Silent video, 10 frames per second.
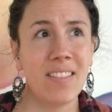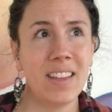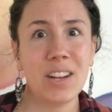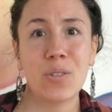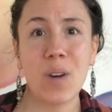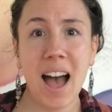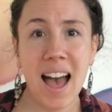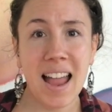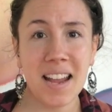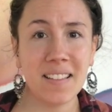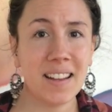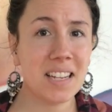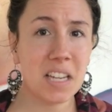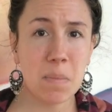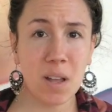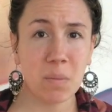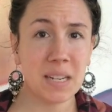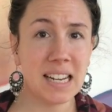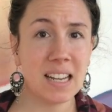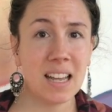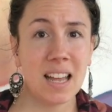they cry, they email me